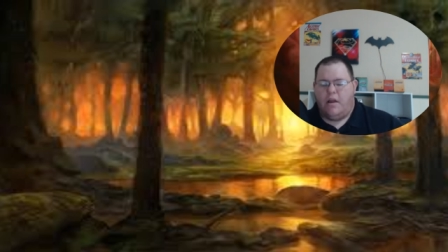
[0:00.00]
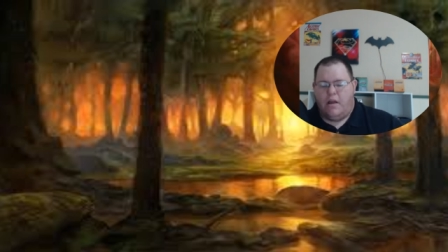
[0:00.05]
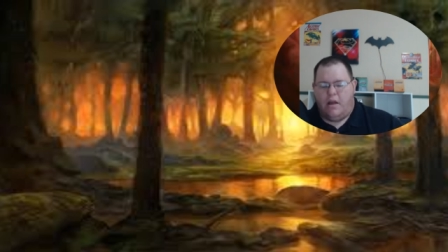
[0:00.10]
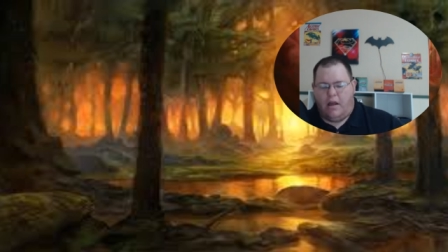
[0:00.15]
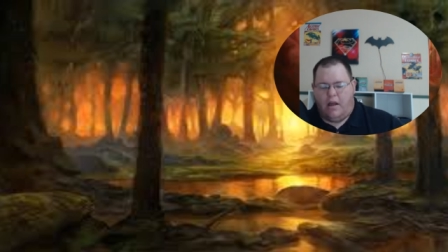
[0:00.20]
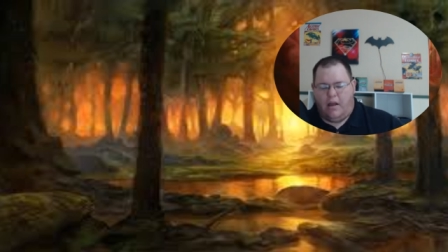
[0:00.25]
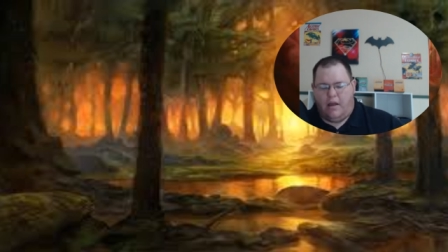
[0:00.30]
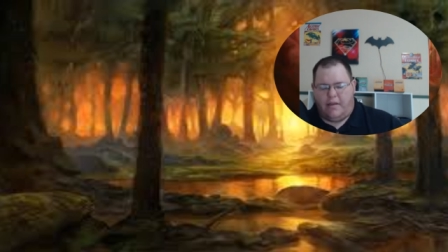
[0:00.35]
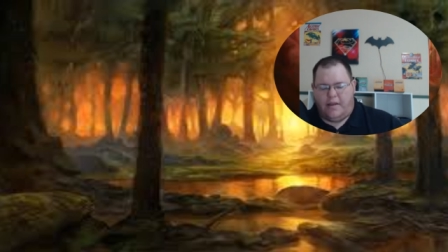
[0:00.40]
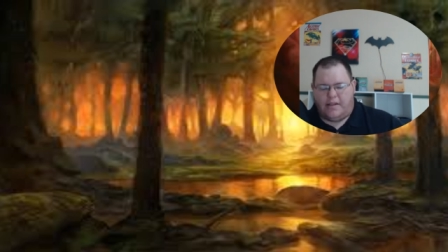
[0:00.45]

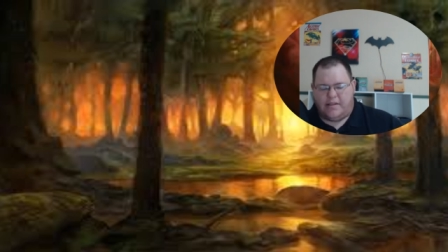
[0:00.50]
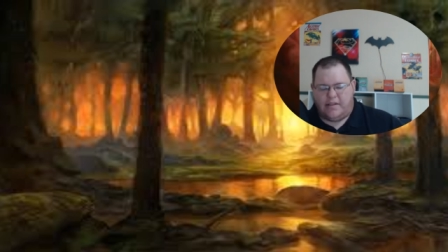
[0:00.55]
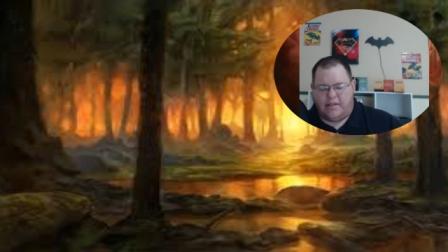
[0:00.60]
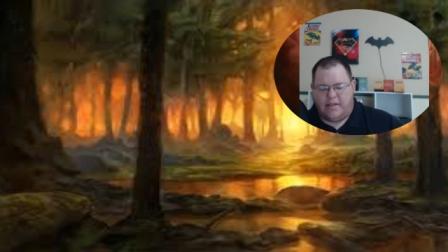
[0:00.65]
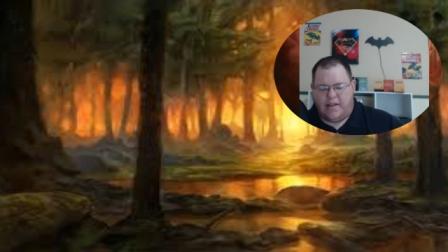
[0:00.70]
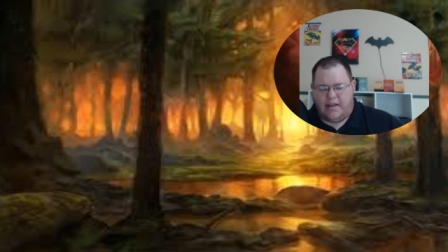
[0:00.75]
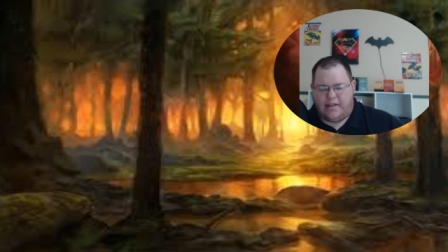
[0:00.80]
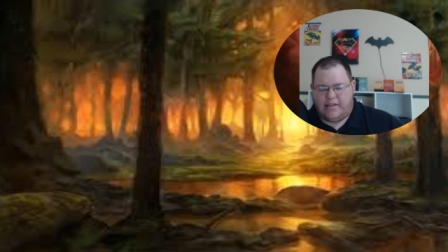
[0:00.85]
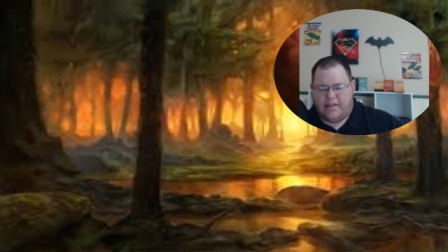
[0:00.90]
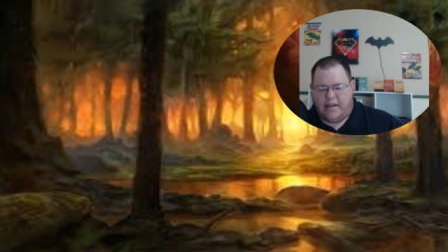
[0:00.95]
That's the
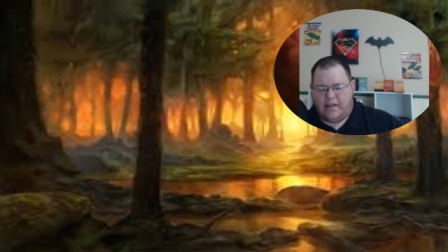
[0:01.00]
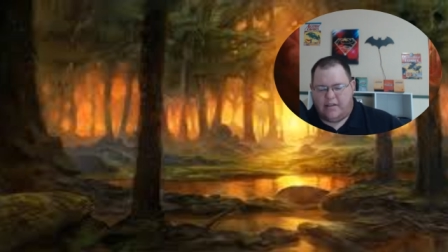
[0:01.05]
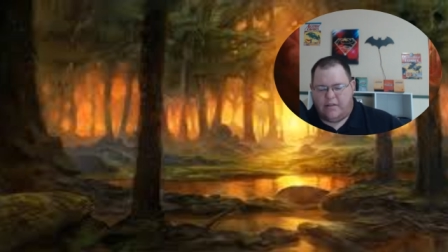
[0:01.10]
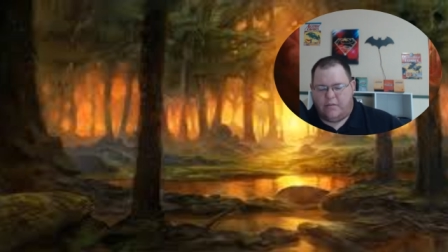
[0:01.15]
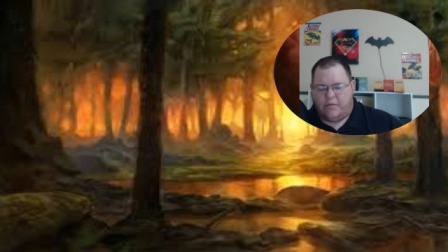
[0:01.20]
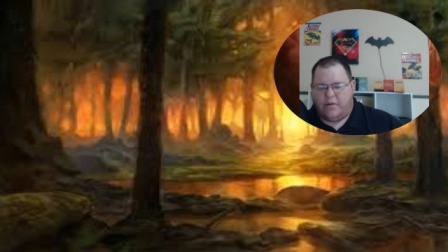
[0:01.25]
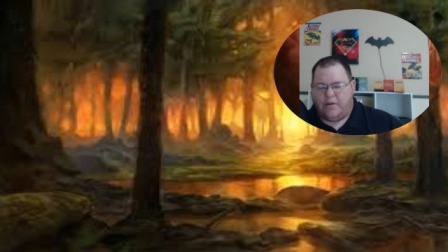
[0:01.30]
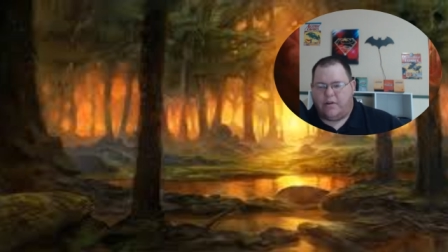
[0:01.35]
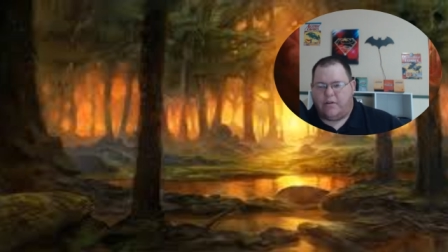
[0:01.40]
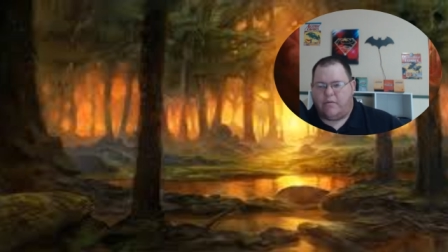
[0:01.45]
deck tech that
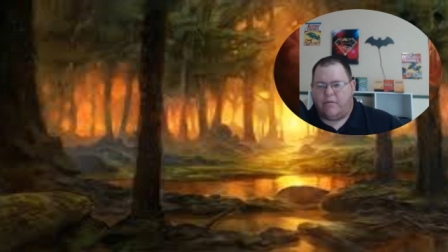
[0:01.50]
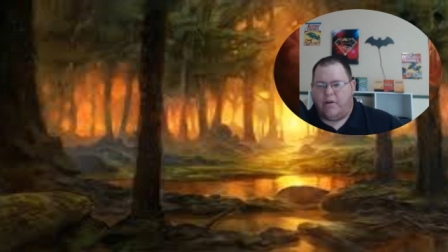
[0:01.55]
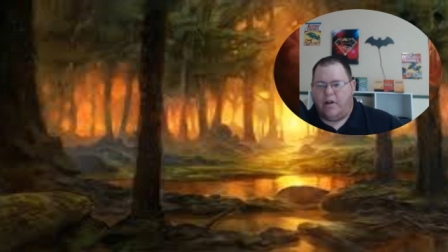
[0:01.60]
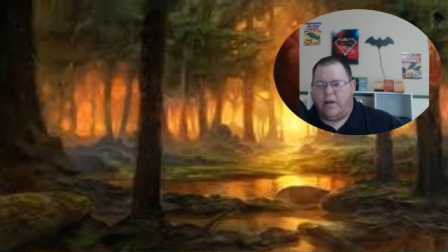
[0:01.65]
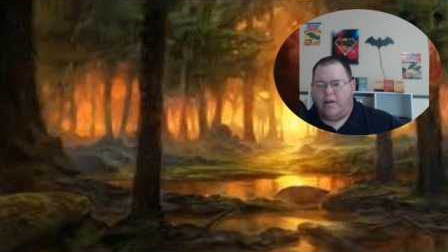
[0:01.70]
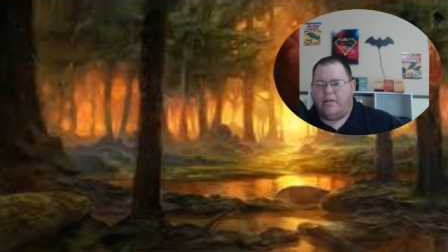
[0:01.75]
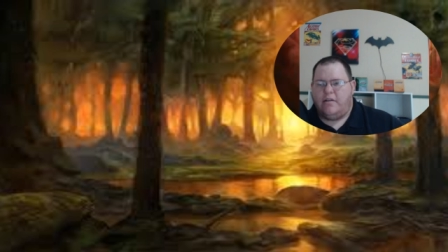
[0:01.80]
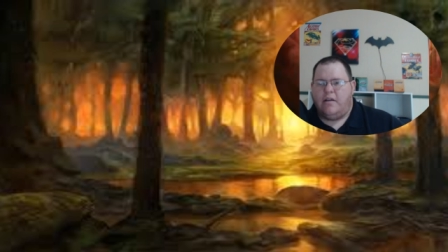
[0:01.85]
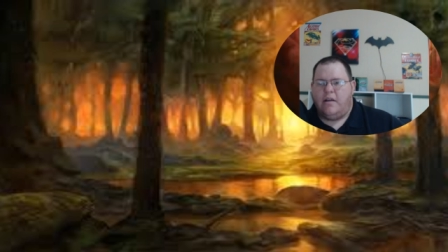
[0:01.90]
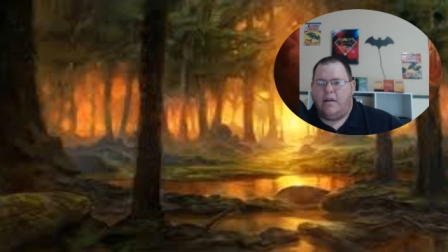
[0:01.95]
we're going to
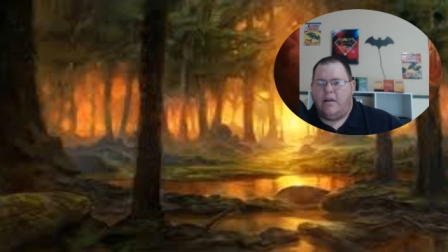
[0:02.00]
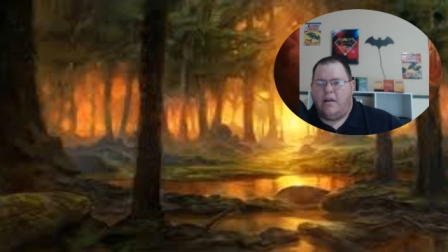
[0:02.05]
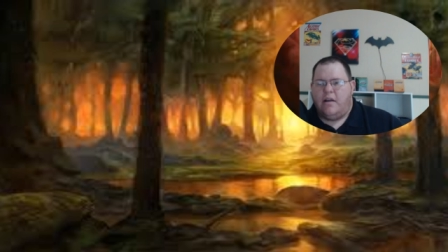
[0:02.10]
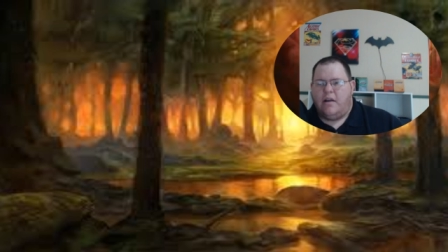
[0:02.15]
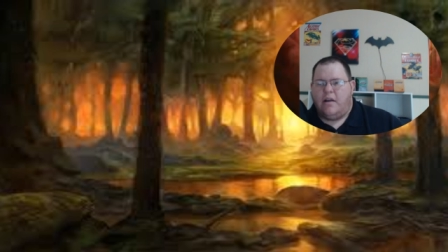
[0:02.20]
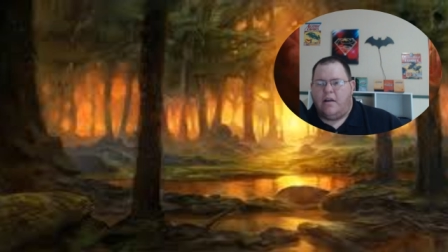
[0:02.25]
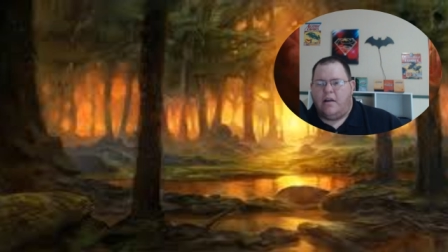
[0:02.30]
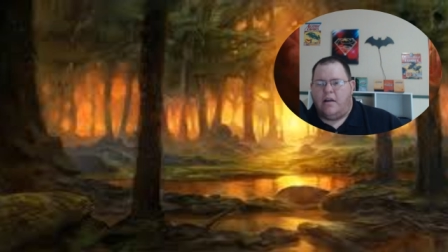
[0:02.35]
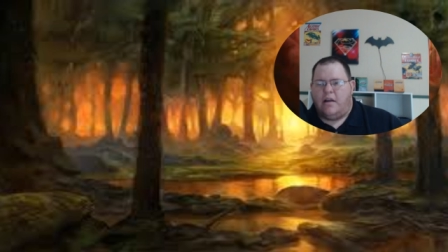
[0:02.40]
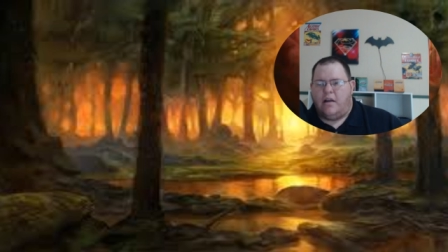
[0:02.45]

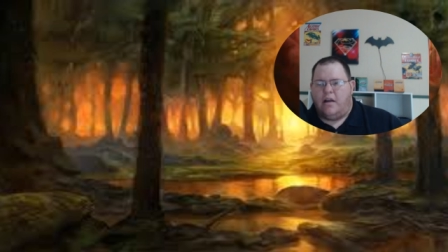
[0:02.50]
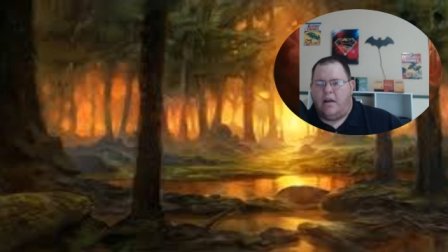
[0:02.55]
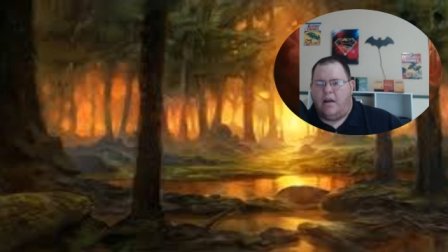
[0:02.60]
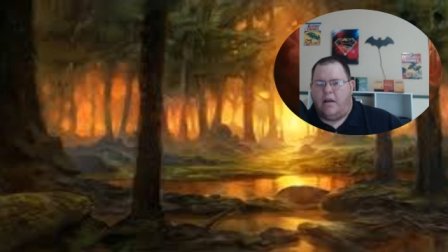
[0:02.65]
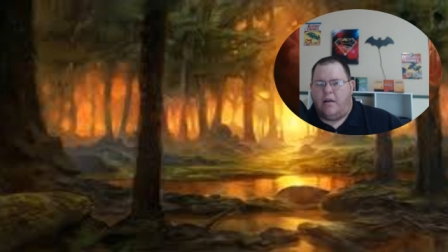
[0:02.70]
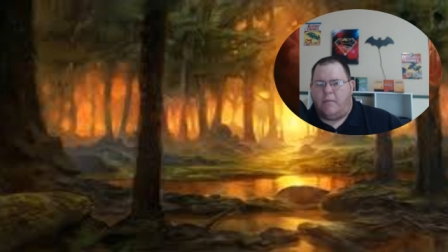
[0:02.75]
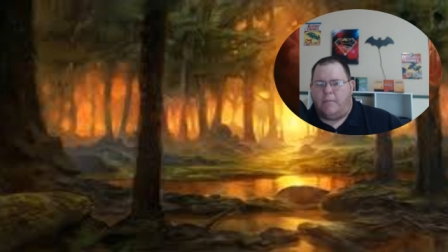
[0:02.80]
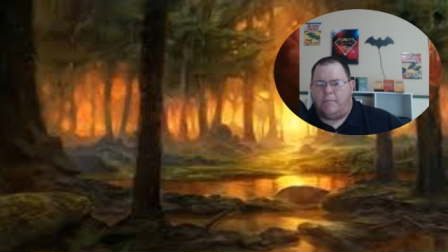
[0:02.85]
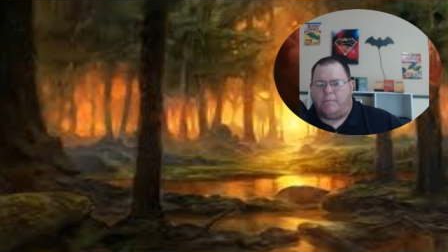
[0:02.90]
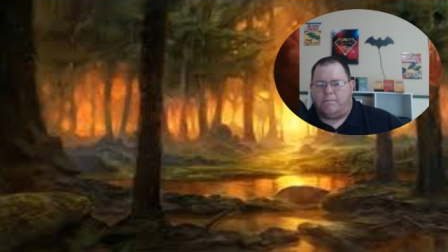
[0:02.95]

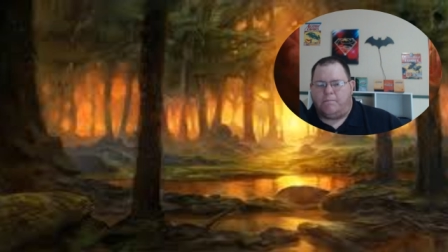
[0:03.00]
run.